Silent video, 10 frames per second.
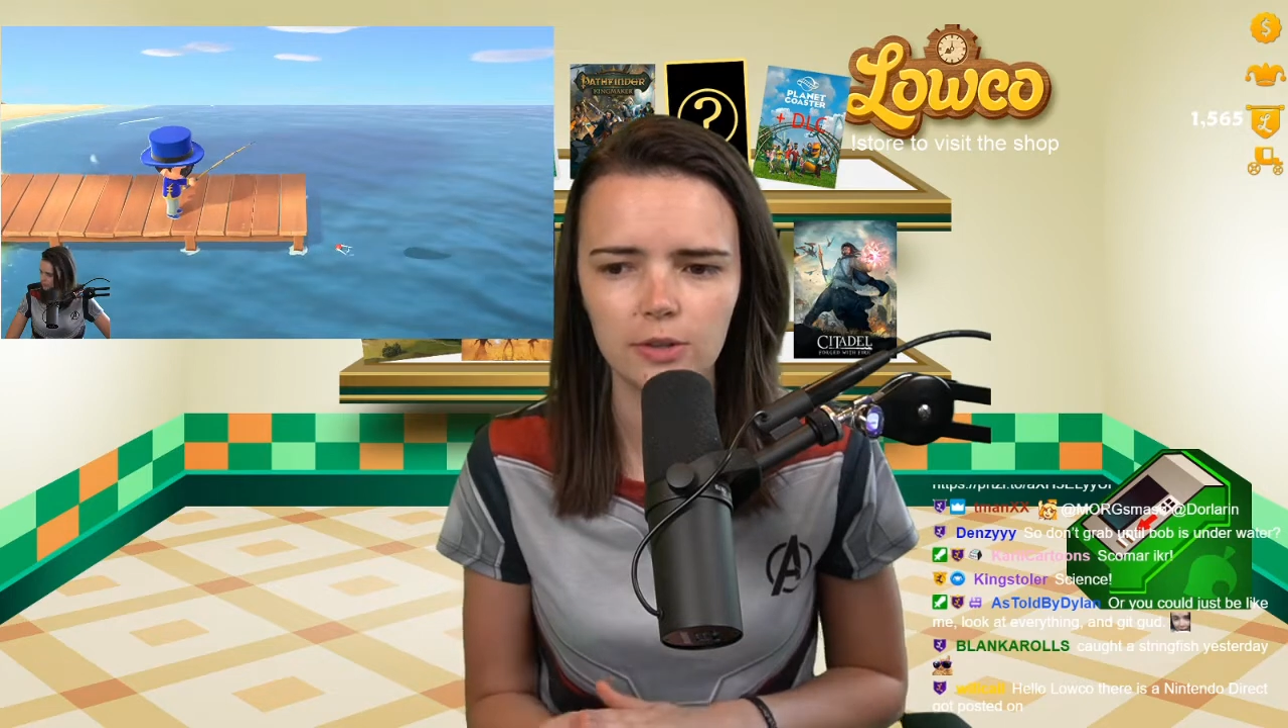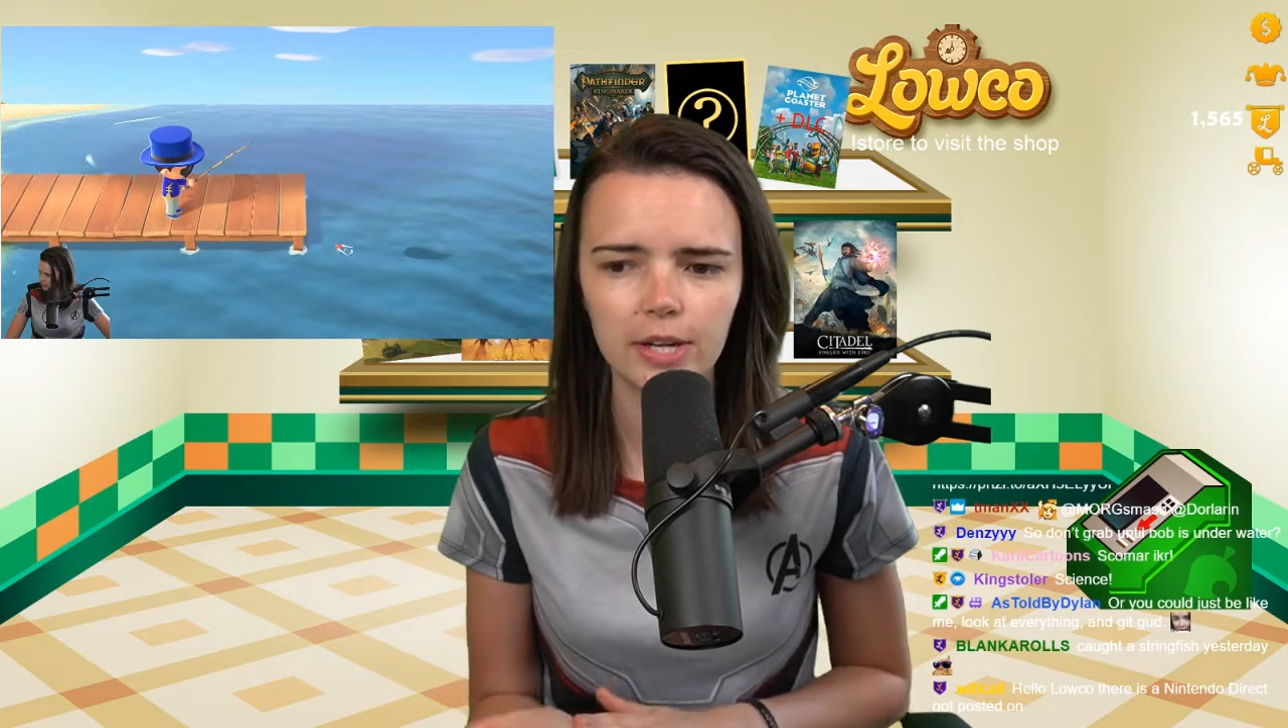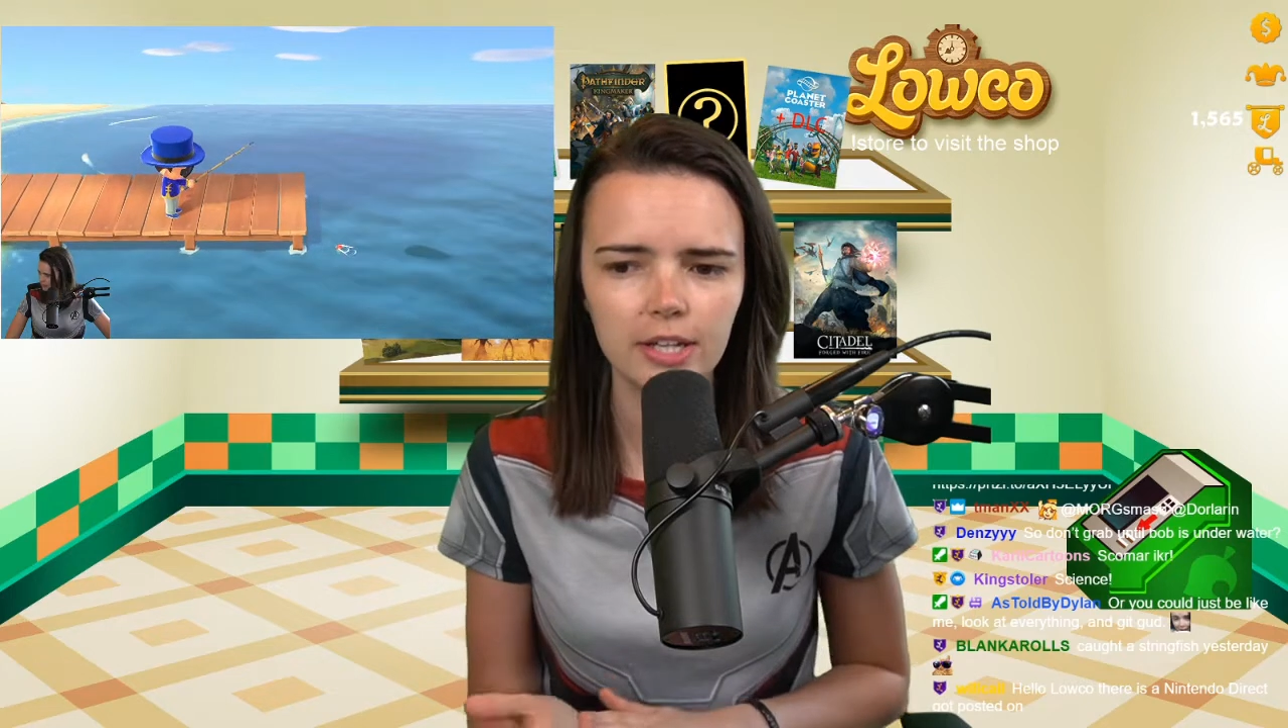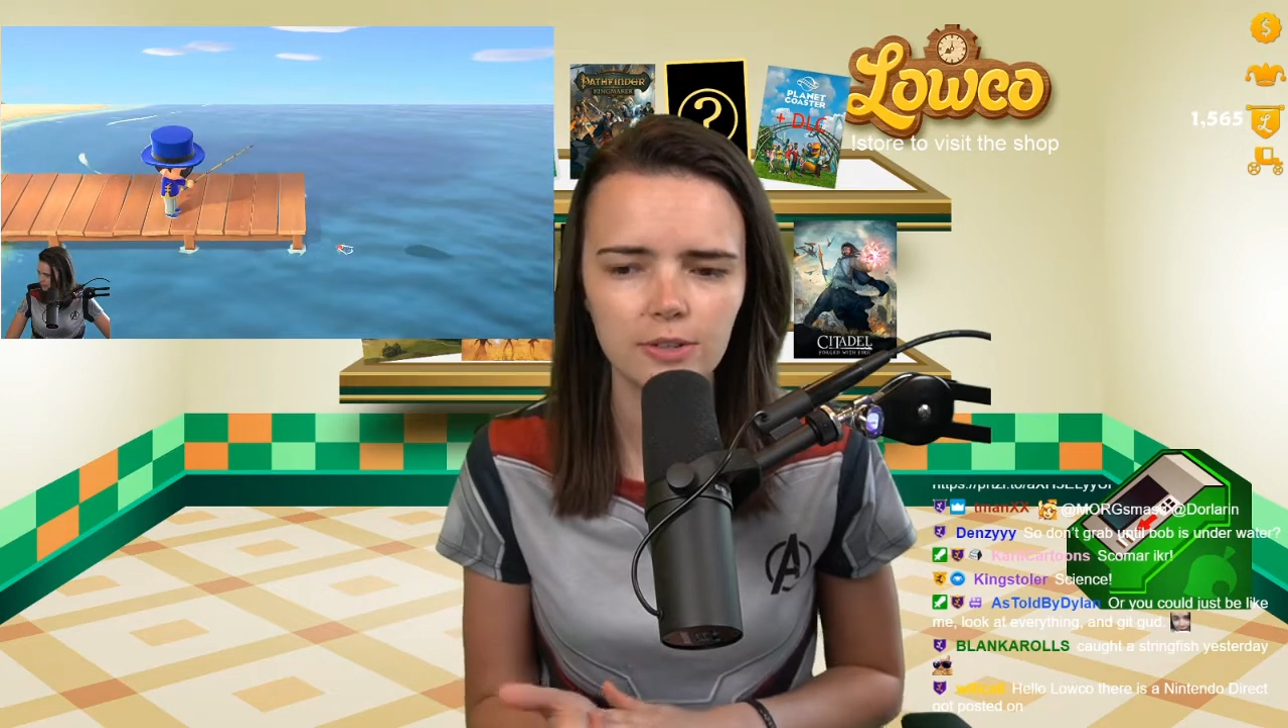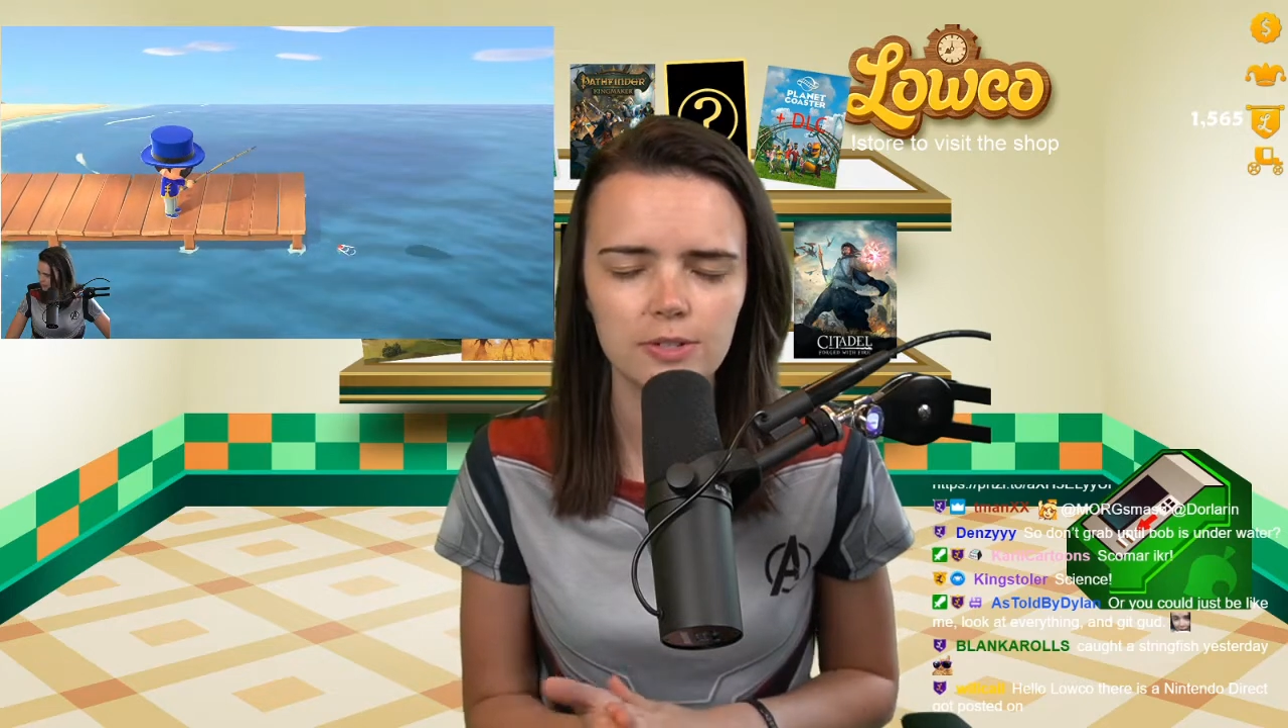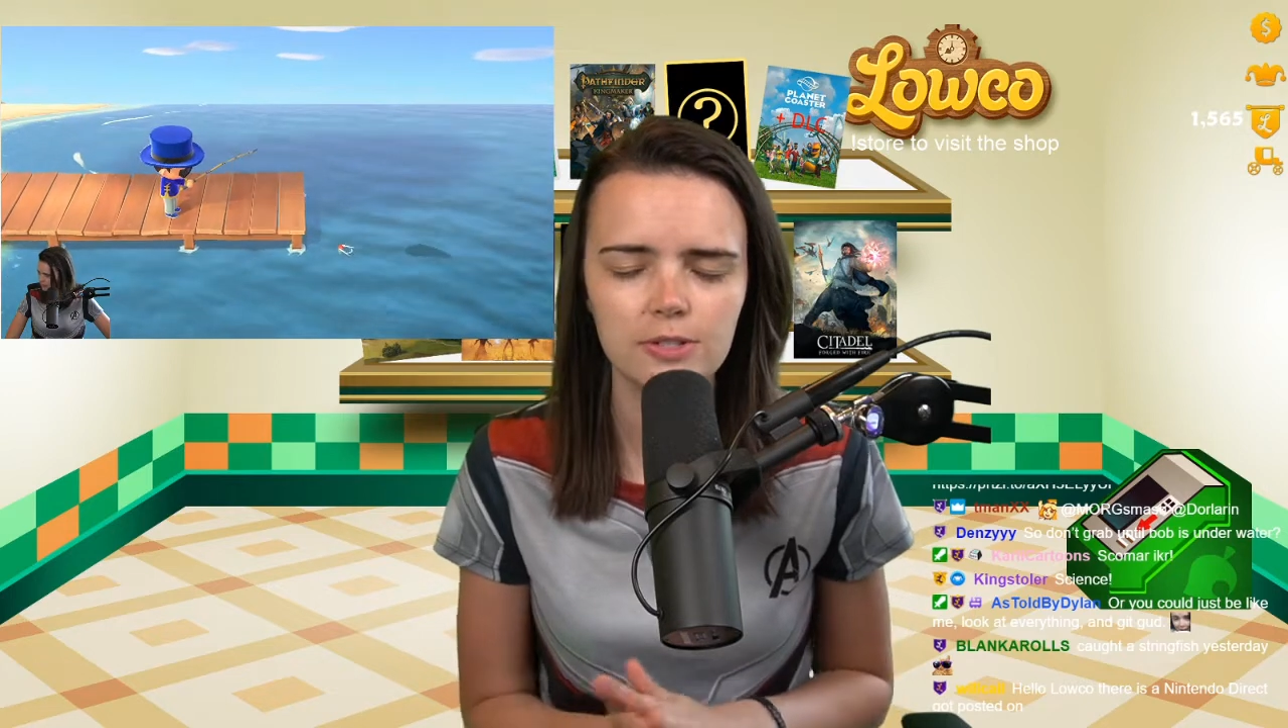you'll get used